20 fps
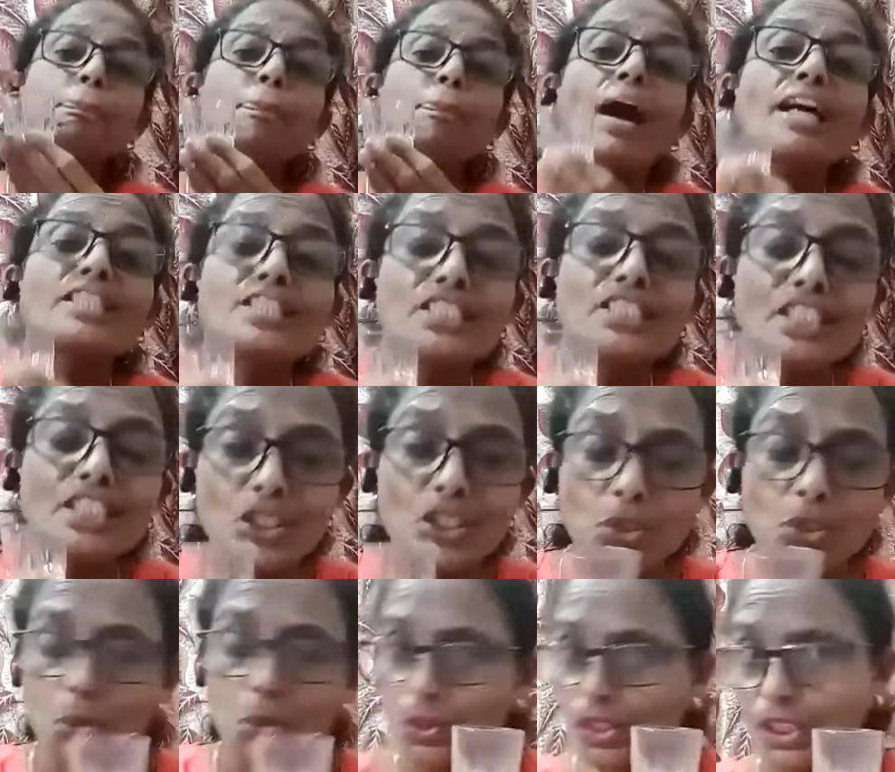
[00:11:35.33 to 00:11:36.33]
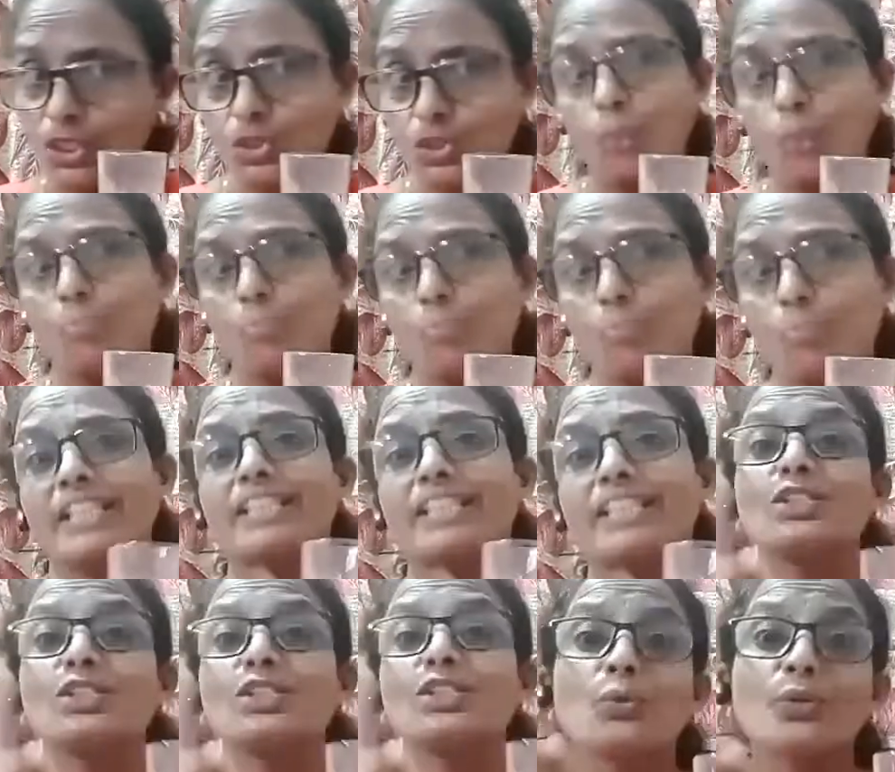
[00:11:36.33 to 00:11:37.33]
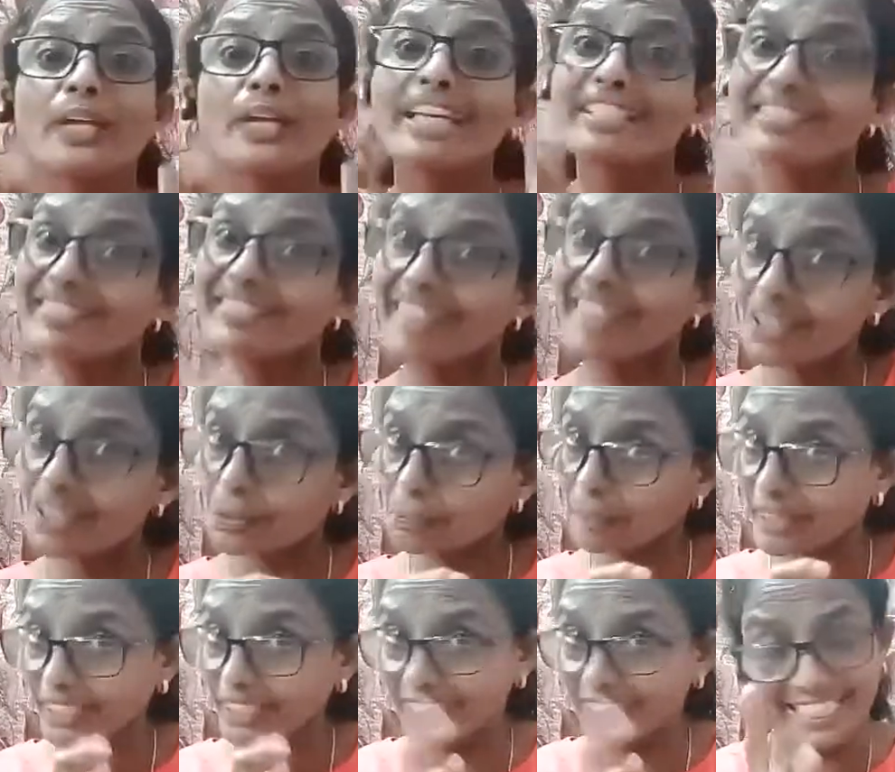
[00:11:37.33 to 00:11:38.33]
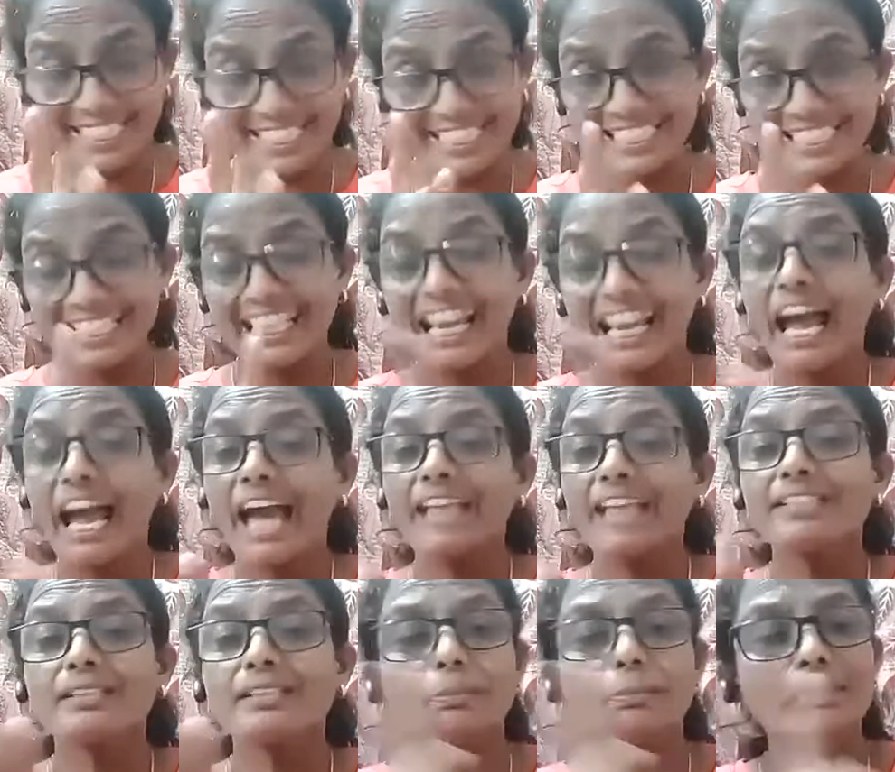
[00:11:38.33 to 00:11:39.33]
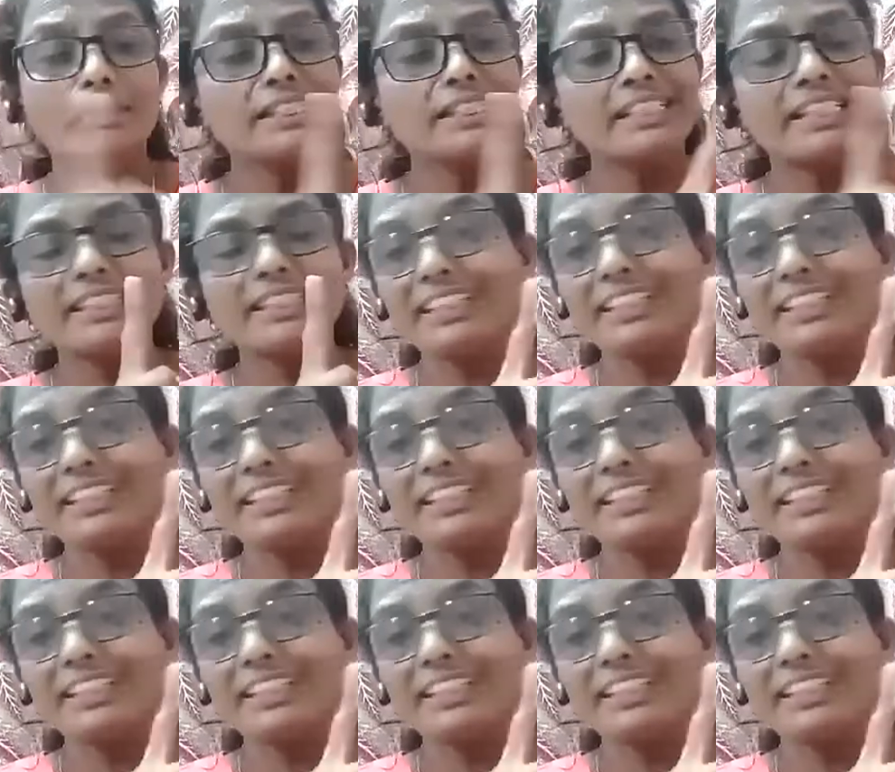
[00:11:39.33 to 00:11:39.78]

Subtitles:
passes through this object is known as transparent. Yes. And somebody said